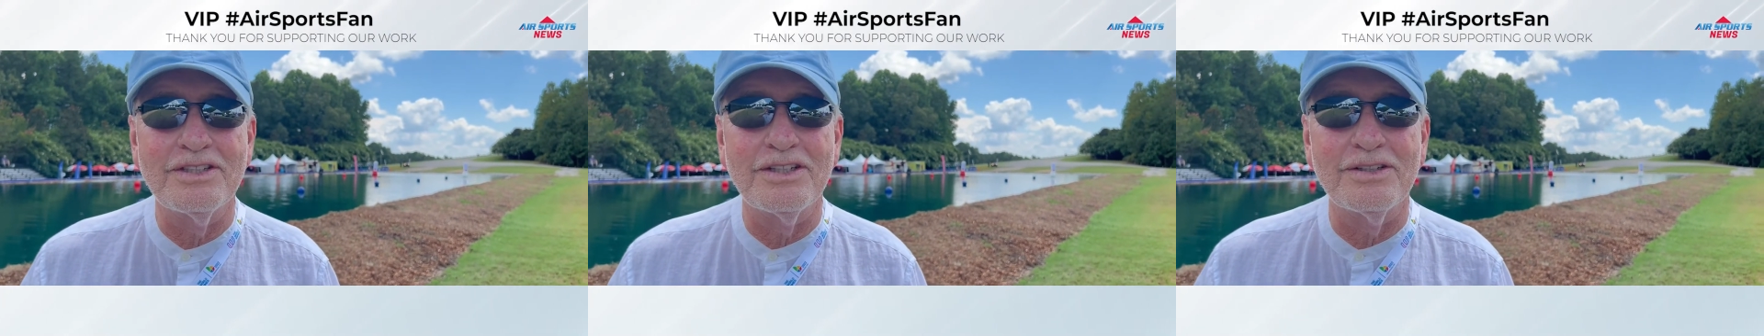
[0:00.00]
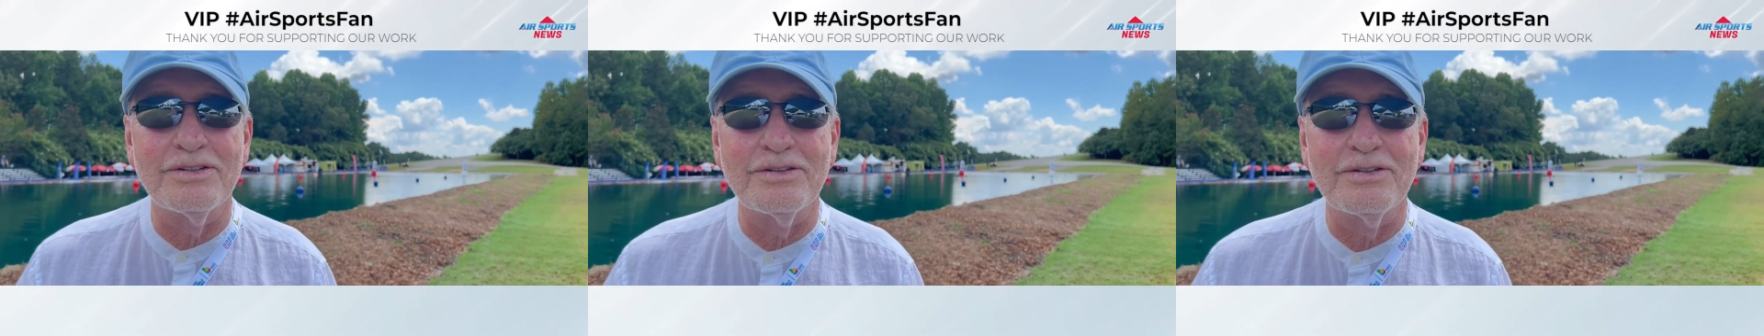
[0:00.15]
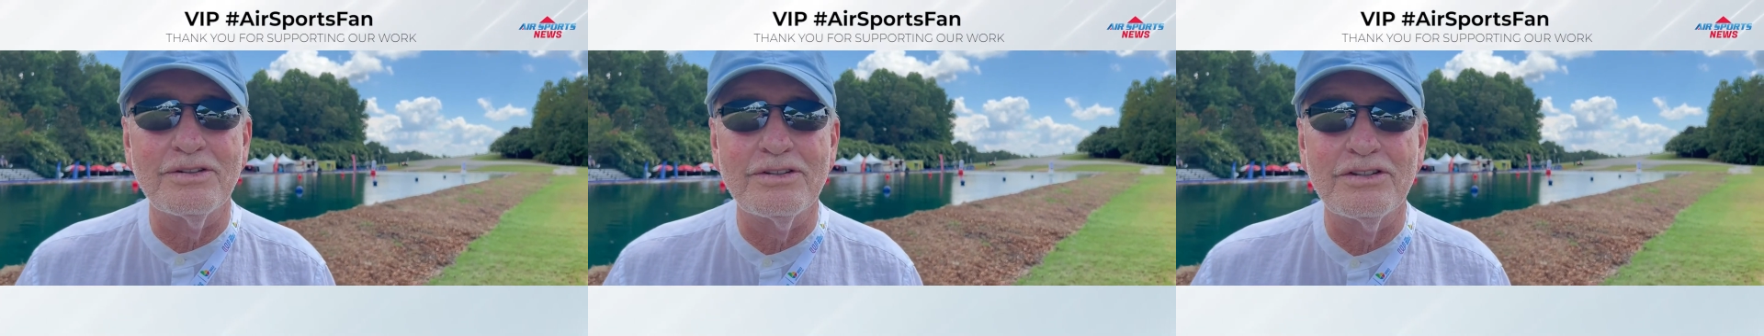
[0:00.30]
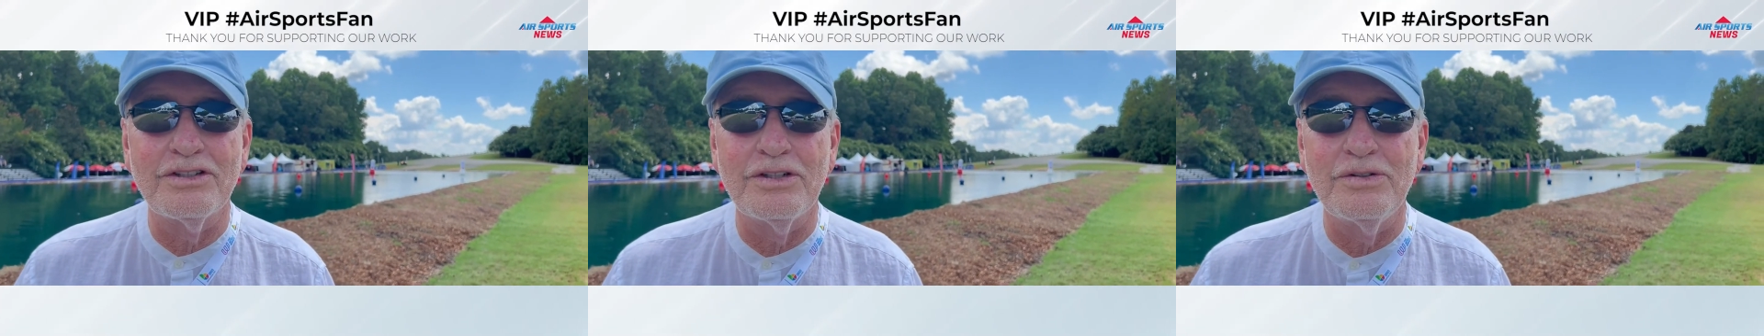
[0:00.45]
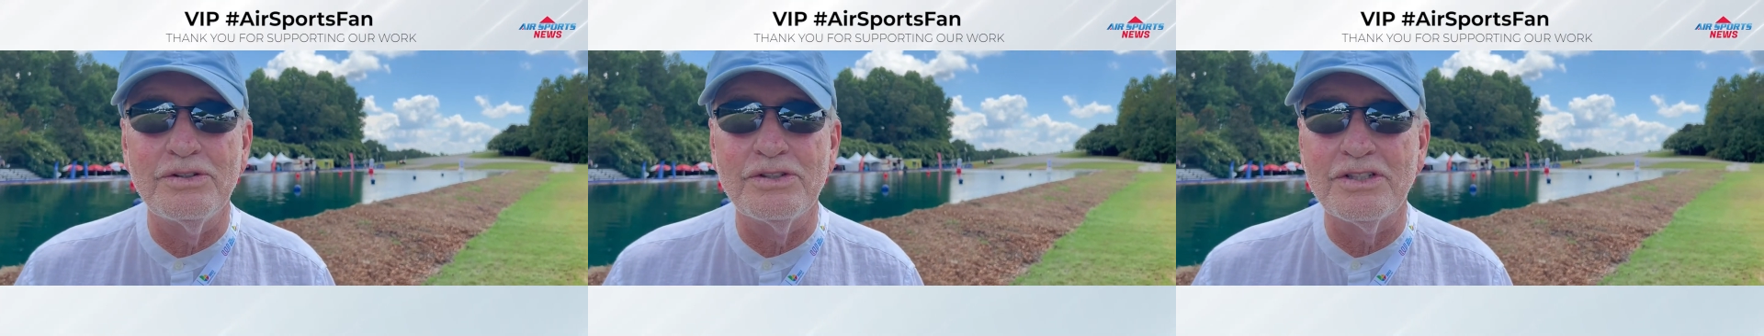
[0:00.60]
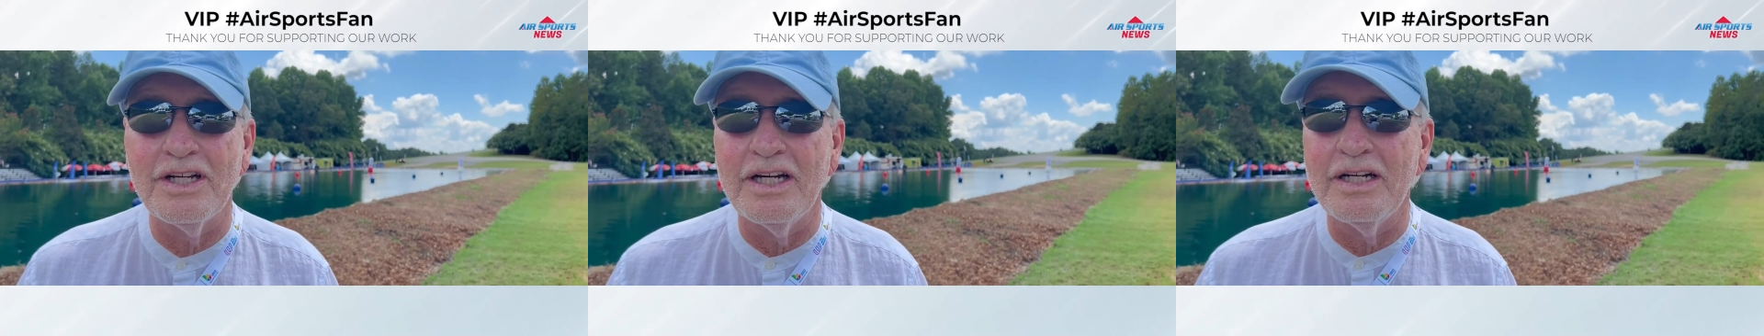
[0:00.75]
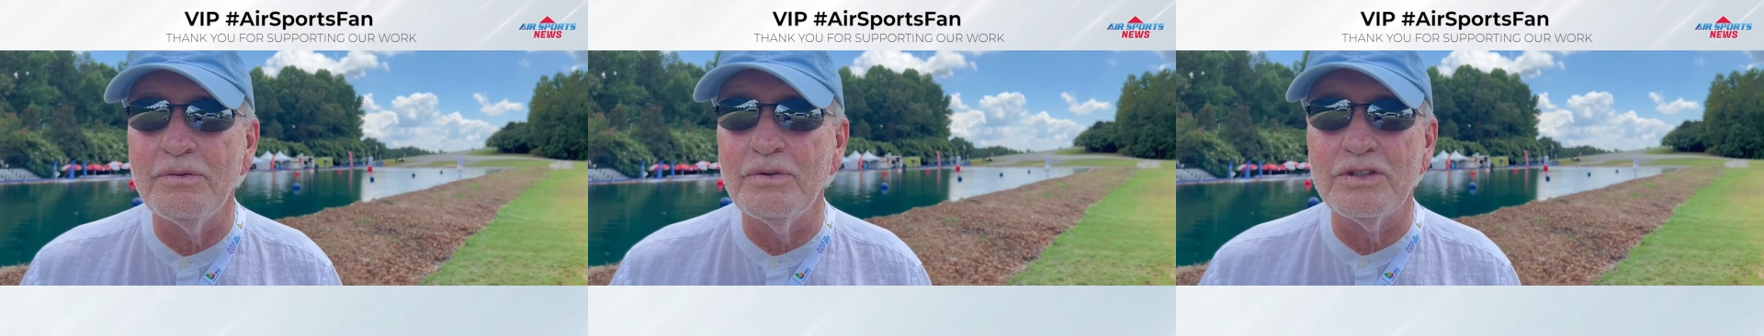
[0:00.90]
till
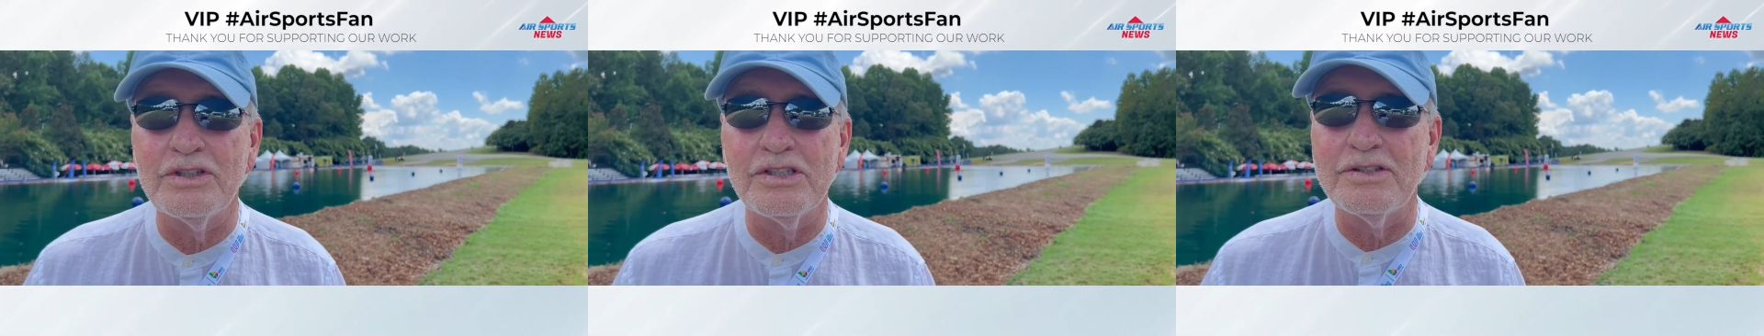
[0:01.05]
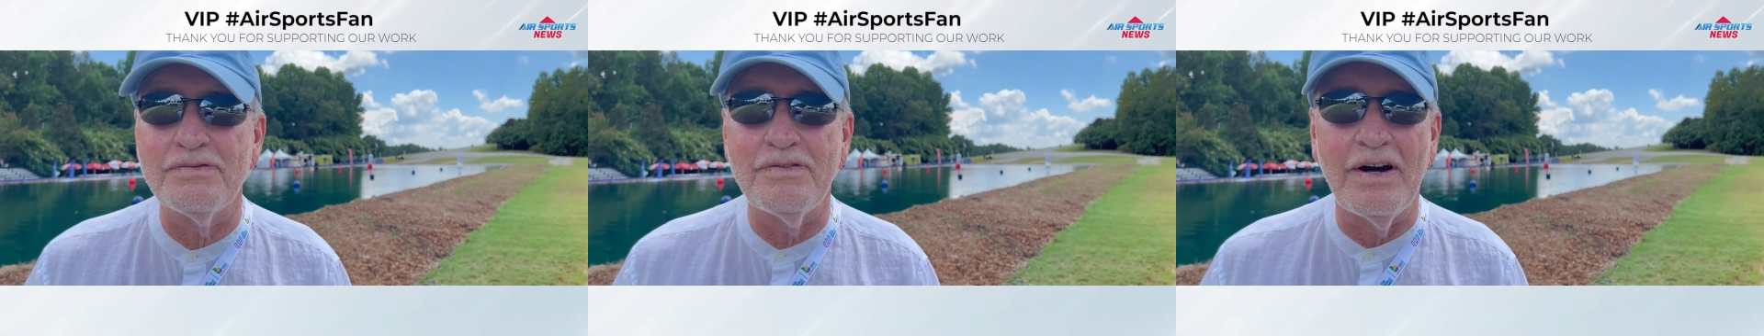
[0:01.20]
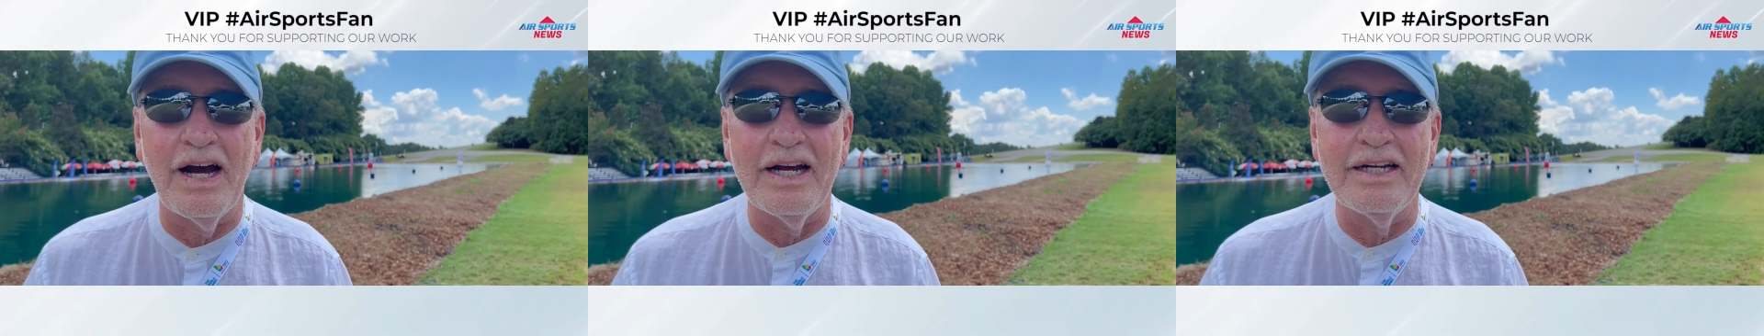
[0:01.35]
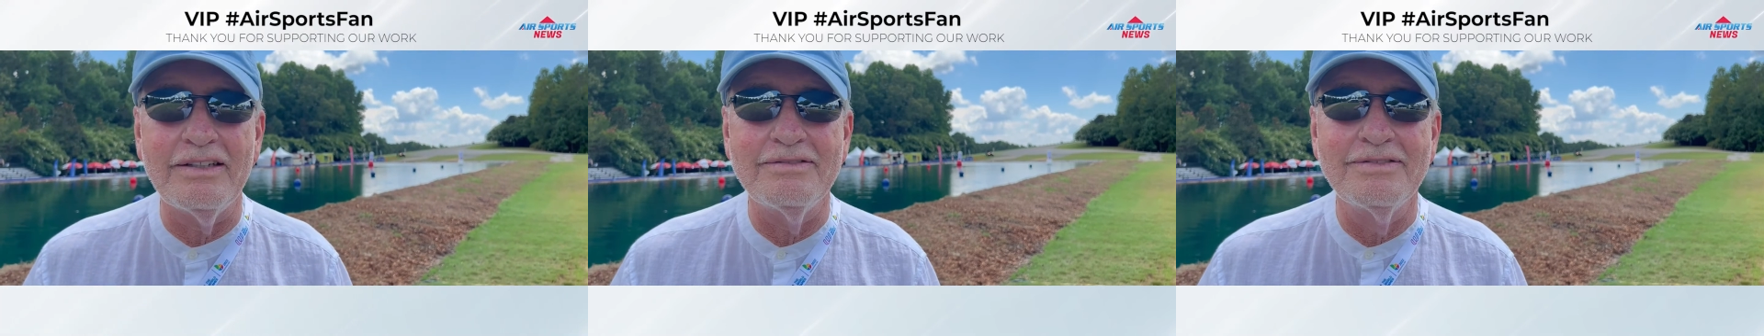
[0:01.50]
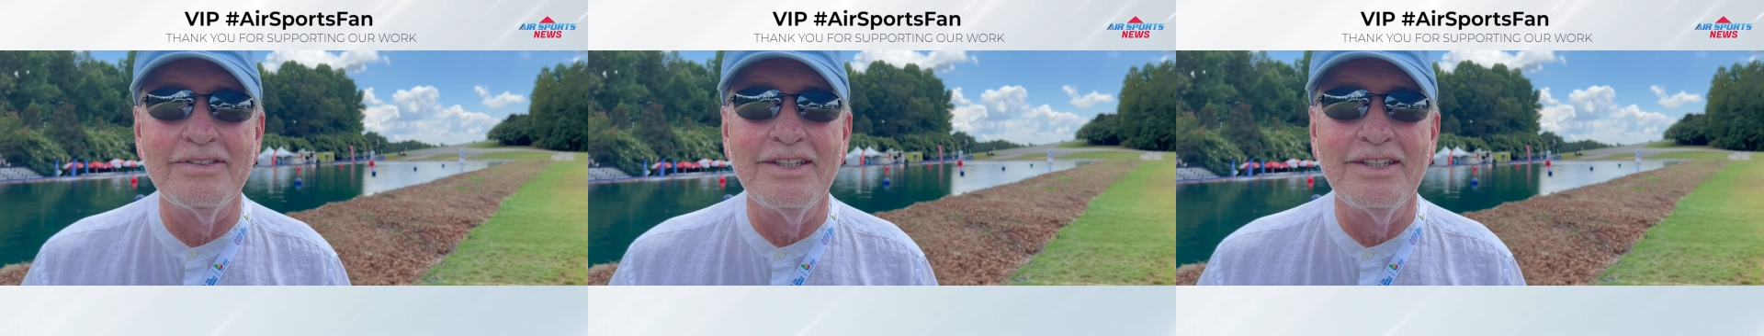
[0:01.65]
Tuesday, which is fine.